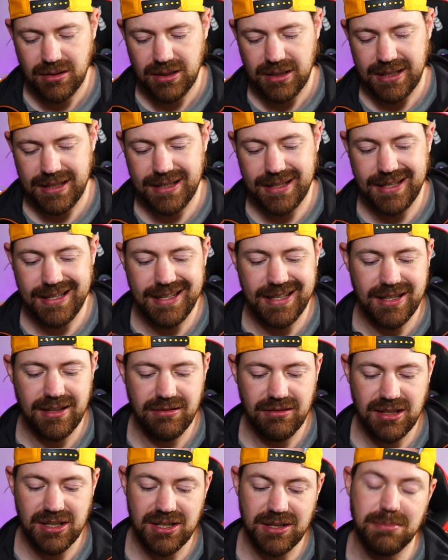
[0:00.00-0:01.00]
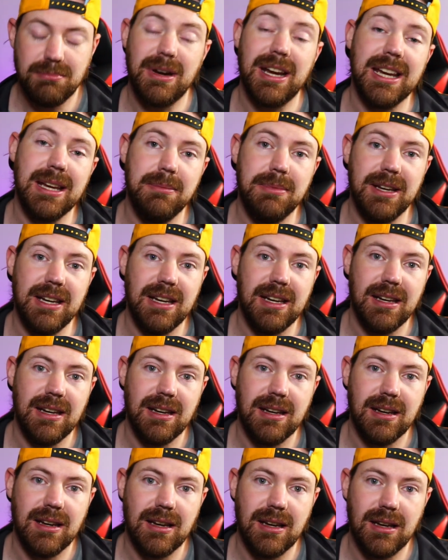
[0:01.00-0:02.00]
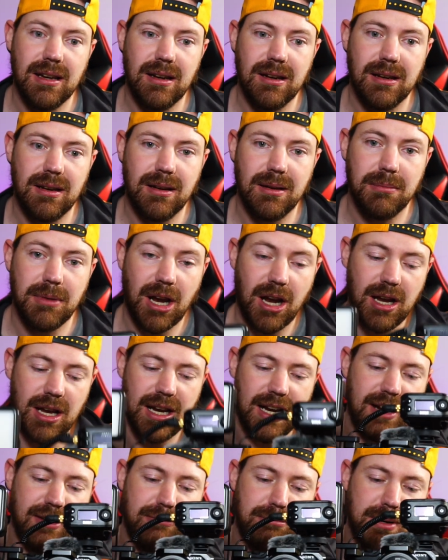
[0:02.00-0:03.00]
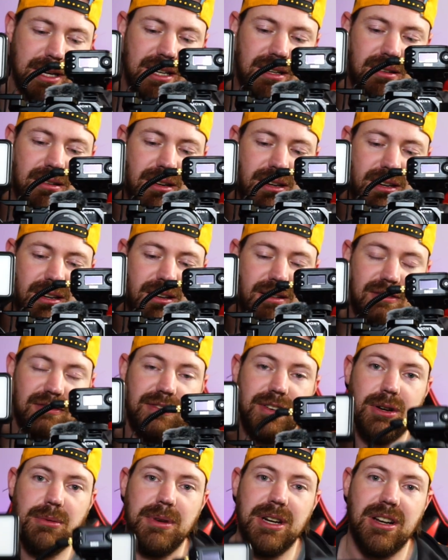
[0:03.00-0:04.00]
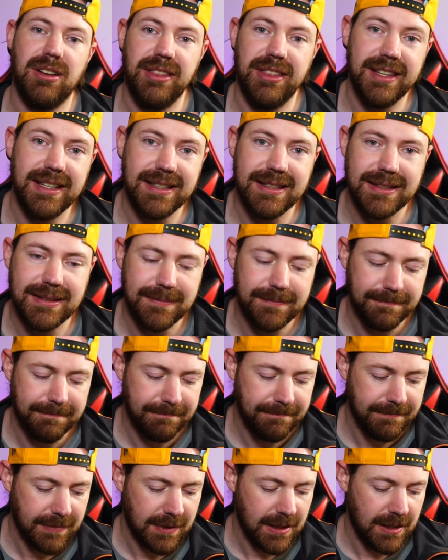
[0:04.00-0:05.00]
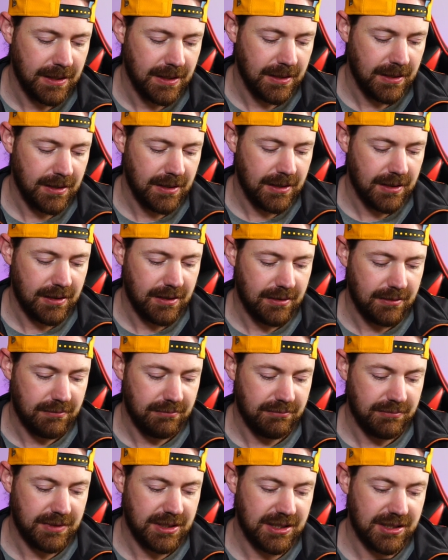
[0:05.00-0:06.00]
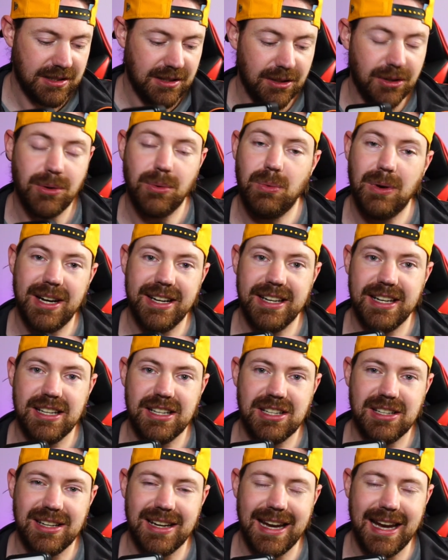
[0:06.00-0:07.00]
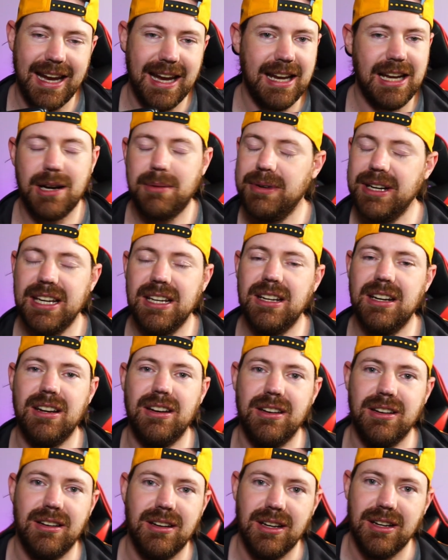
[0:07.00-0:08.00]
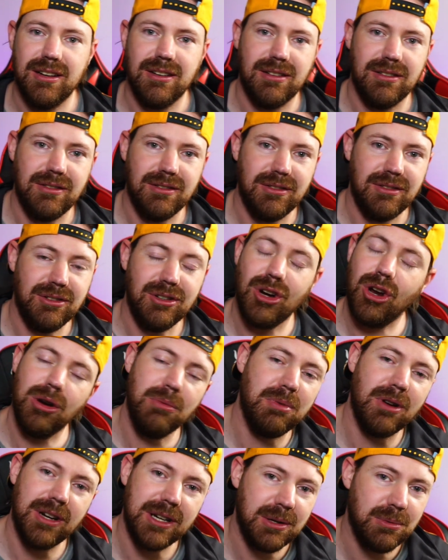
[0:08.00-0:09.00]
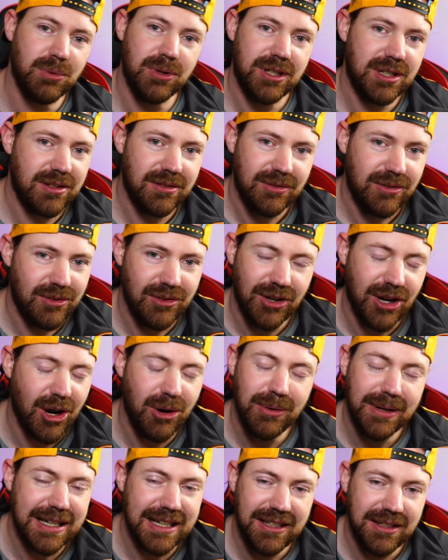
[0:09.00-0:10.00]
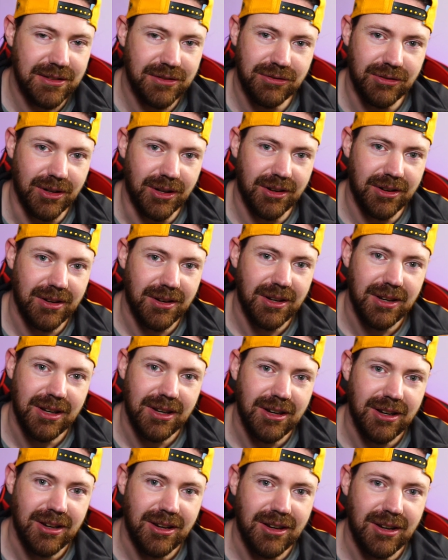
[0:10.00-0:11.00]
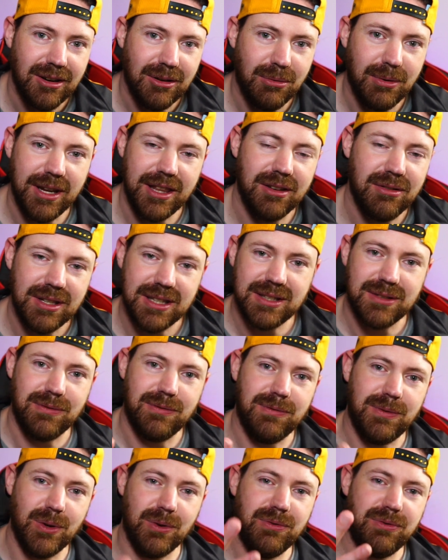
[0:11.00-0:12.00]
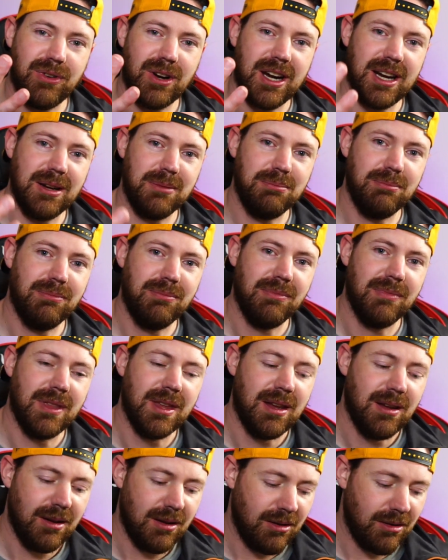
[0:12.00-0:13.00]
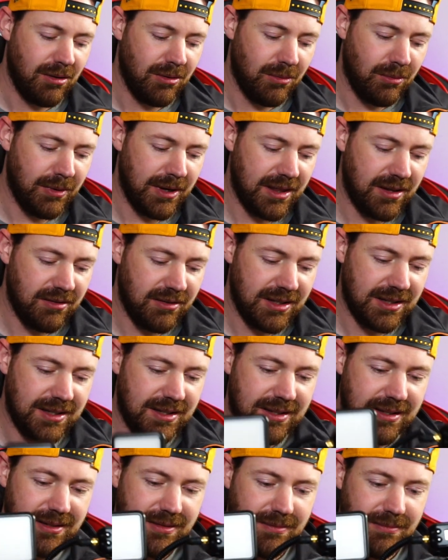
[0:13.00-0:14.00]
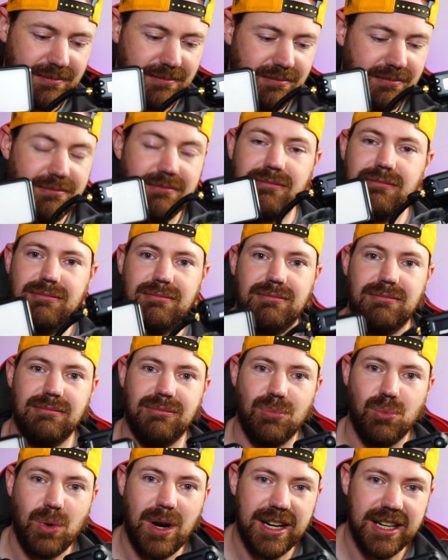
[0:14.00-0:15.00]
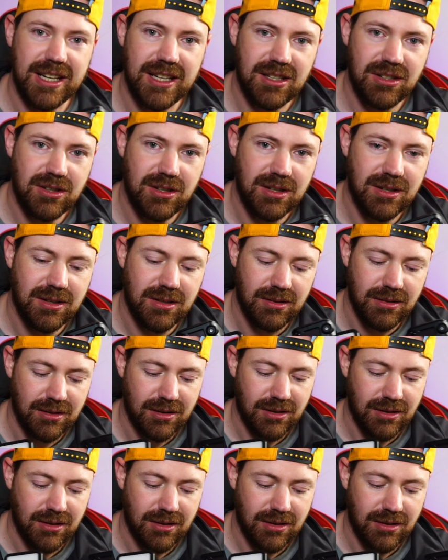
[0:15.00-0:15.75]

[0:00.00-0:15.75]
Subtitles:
a year-ish maybe, I've been filming on this, just a little 1-inch, and I mean, nobody would know any different. Whether it's full frame, whether it's 1 inch,